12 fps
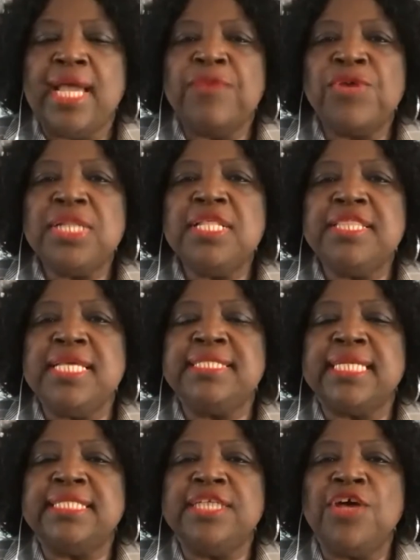one of the things
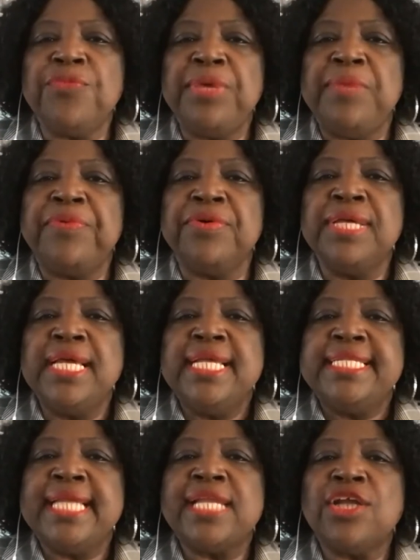I tell people,
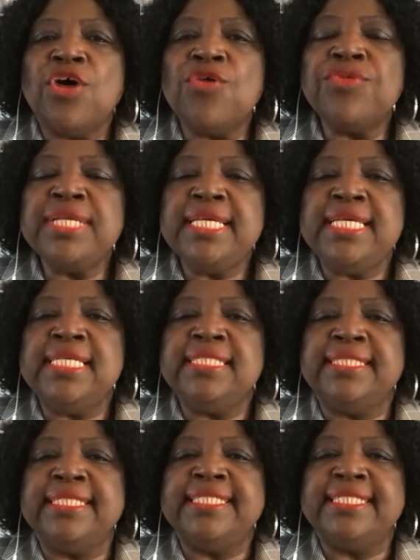not only is
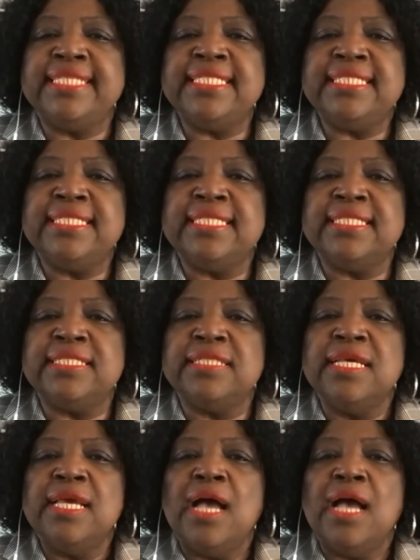the census